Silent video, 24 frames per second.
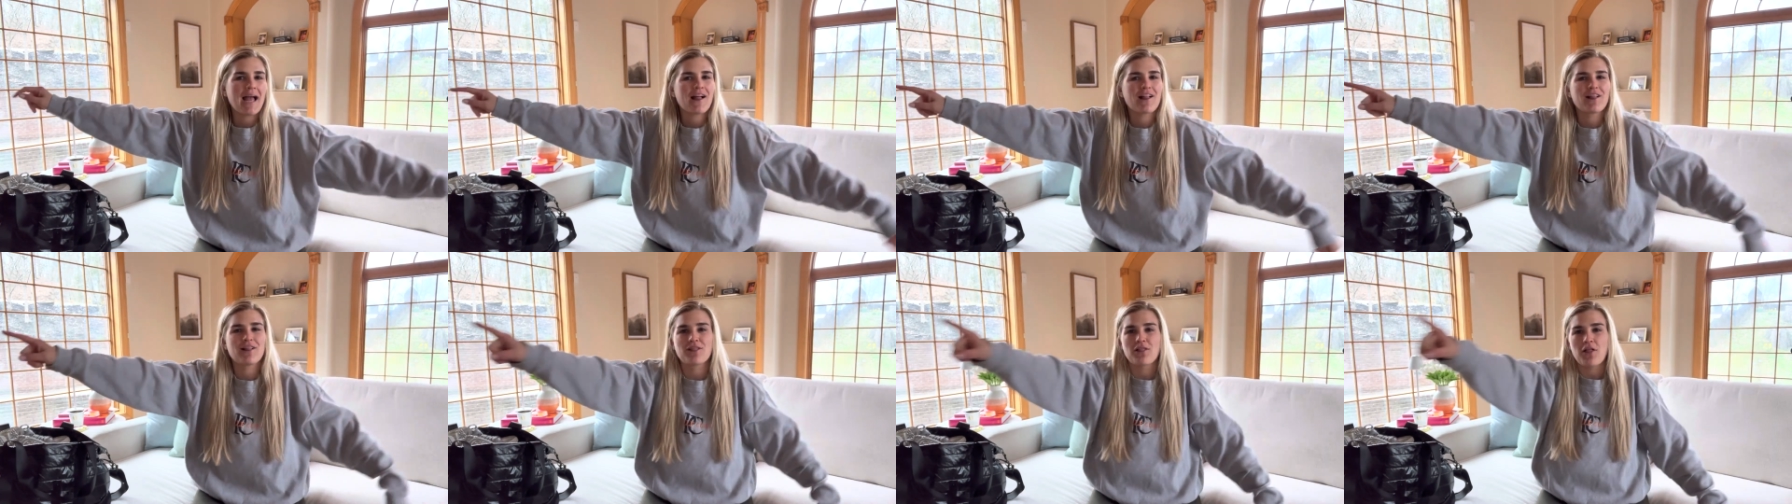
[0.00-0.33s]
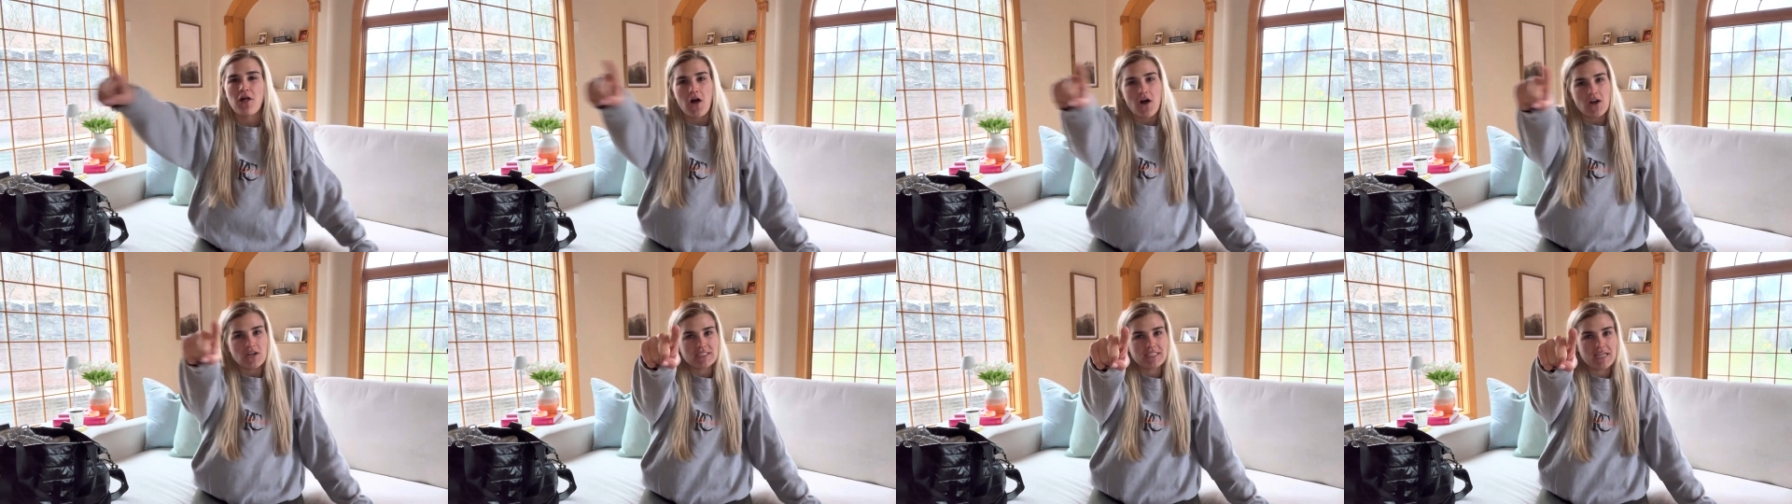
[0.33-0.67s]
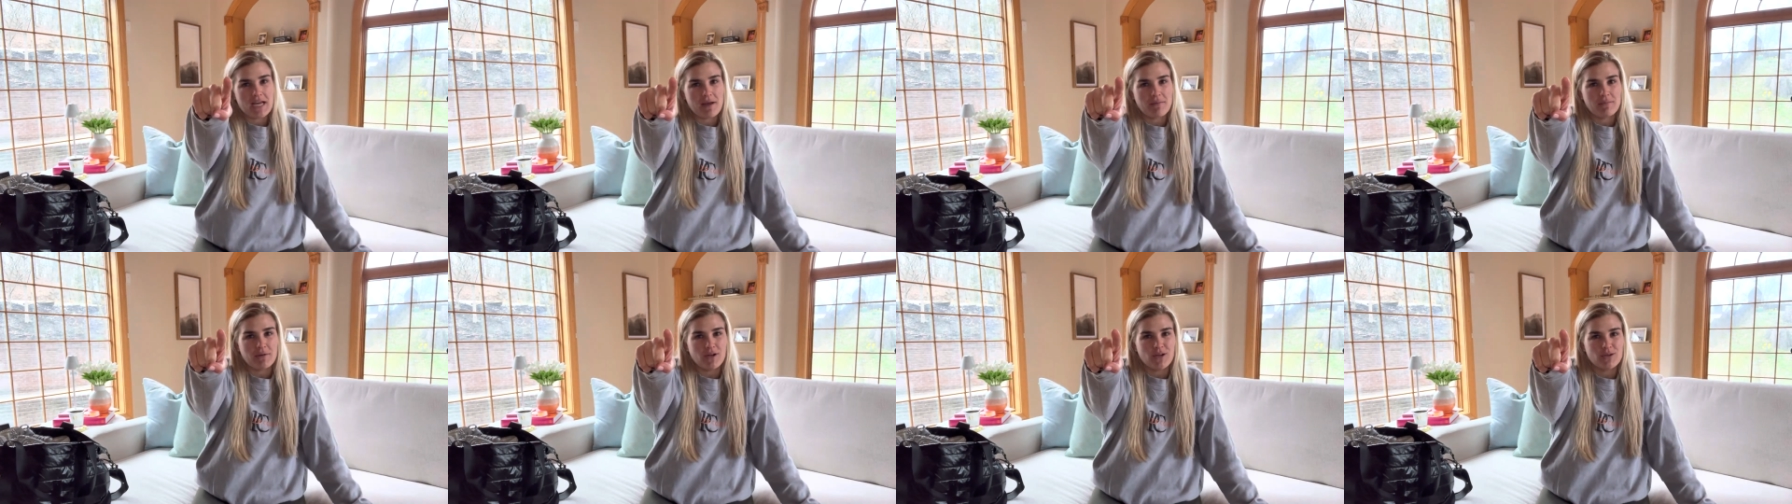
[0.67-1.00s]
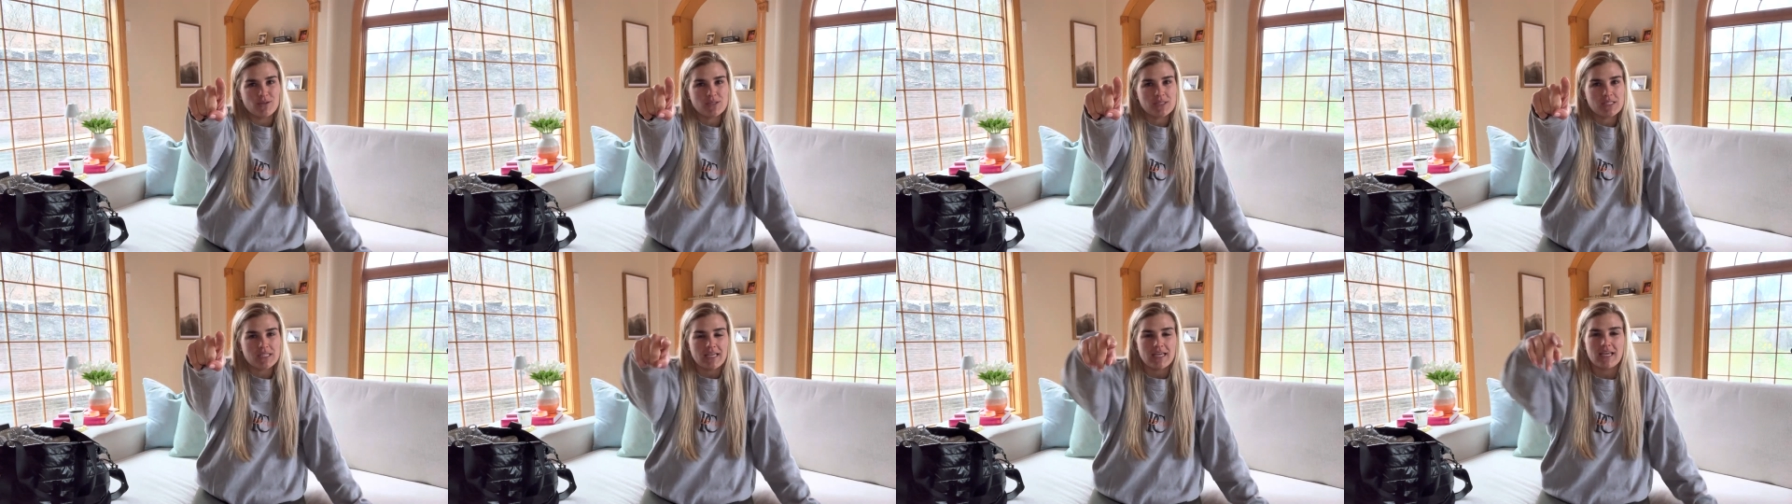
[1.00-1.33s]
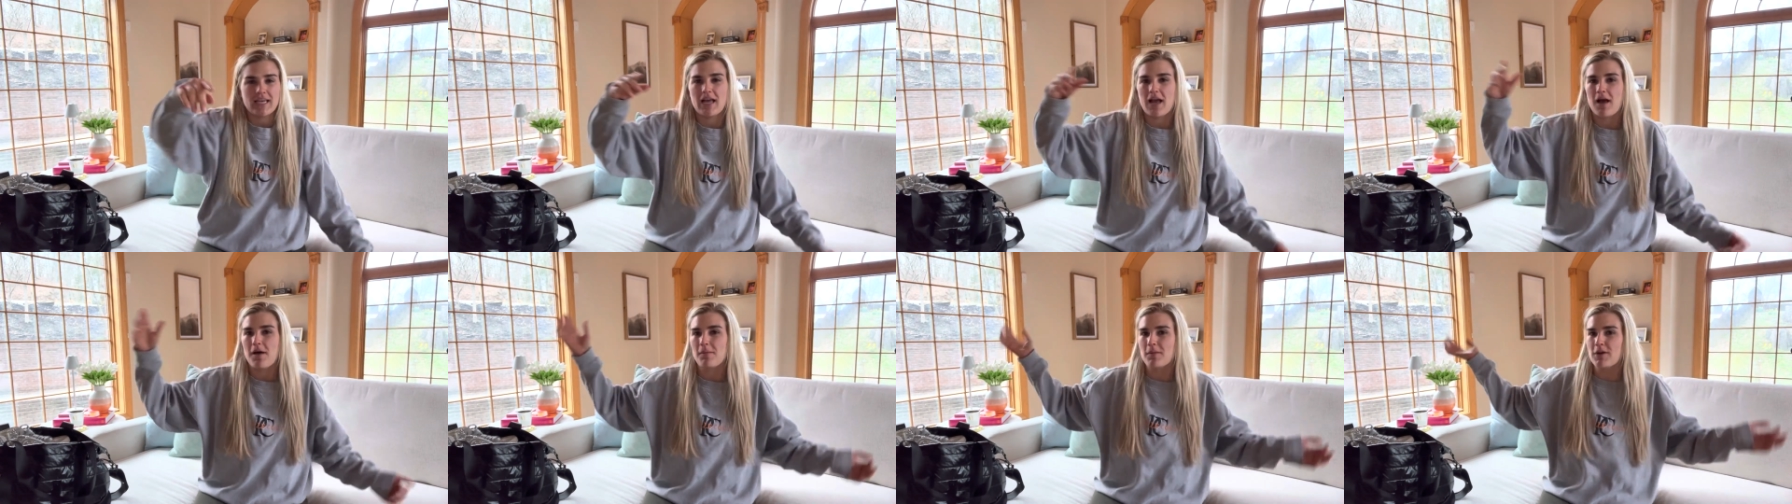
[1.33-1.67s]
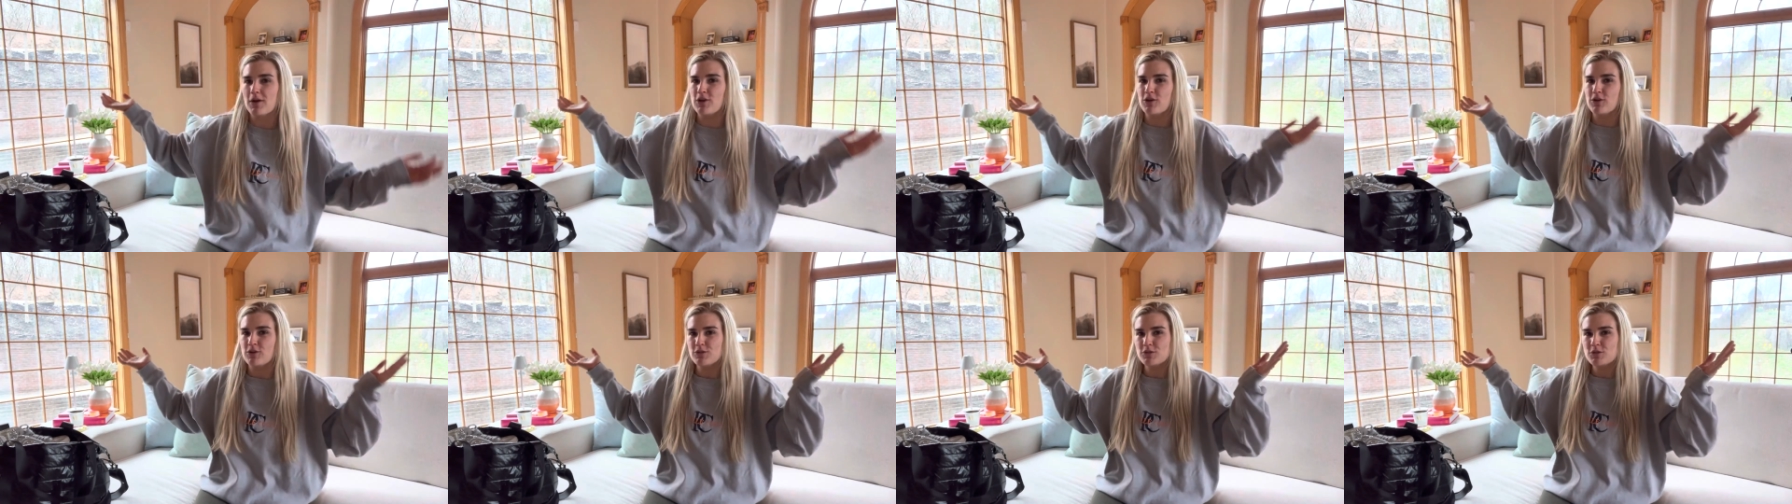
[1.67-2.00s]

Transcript: Long time no see. I'm in a new